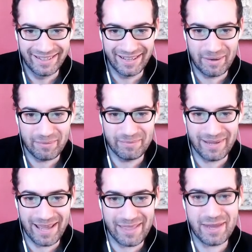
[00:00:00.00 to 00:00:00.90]
Um,
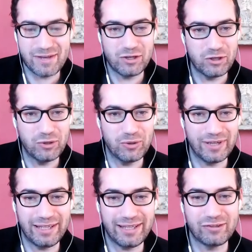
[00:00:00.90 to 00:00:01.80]
and then two,
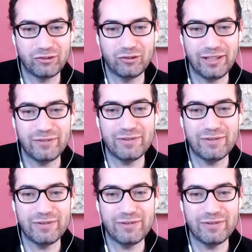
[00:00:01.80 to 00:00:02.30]
even if